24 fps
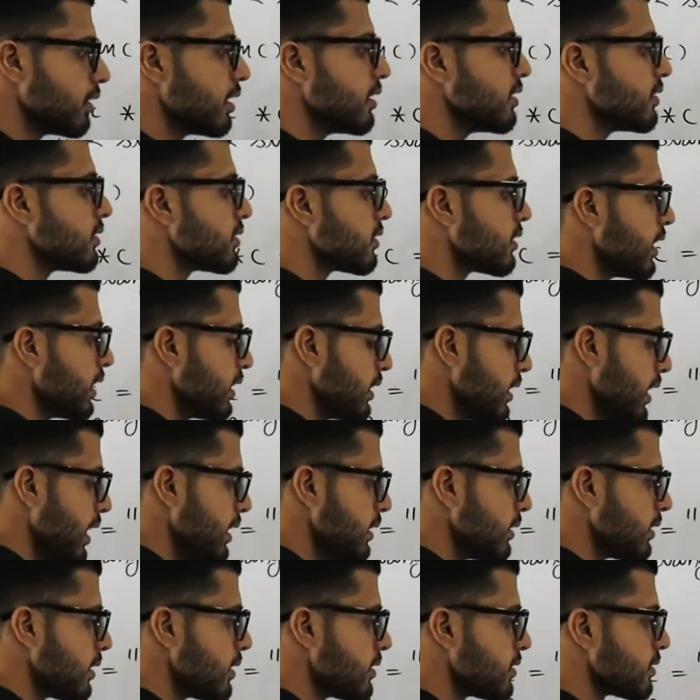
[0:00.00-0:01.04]
String
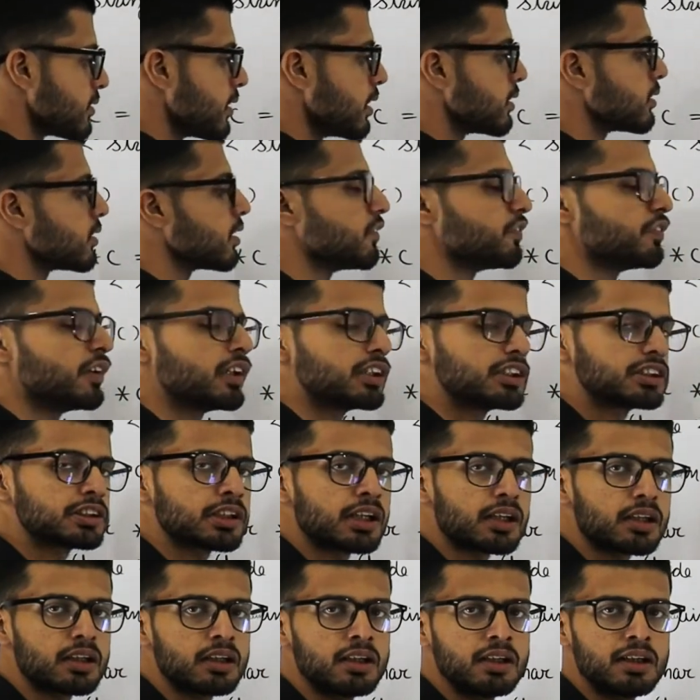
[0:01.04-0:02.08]
length is such a
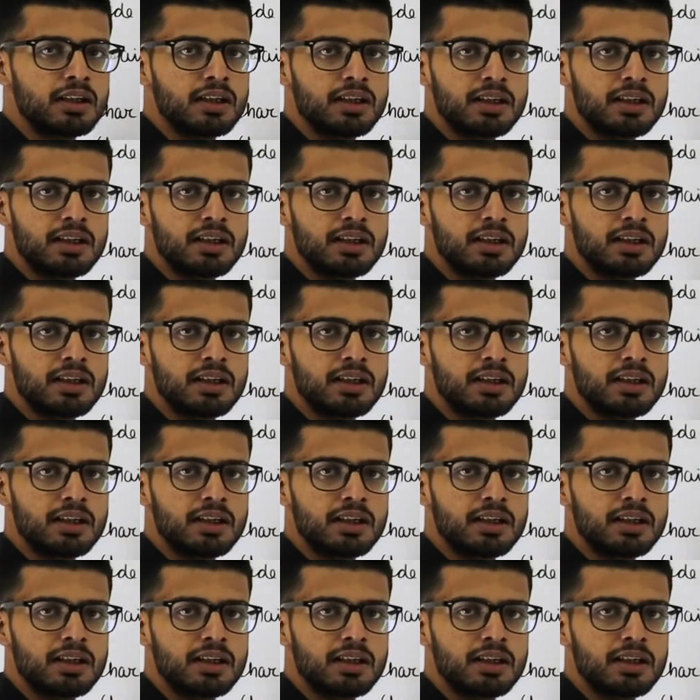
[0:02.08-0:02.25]
function